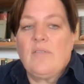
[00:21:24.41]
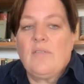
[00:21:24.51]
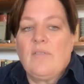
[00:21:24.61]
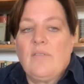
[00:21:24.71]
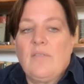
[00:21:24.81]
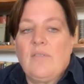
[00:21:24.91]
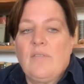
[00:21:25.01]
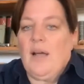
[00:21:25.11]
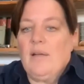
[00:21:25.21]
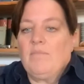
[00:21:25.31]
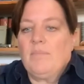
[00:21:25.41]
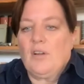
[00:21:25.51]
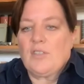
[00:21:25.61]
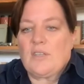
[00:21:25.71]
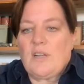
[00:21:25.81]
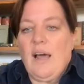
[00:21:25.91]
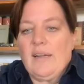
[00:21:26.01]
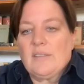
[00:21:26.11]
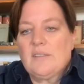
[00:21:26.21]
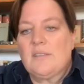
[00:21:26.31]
him being my largest client.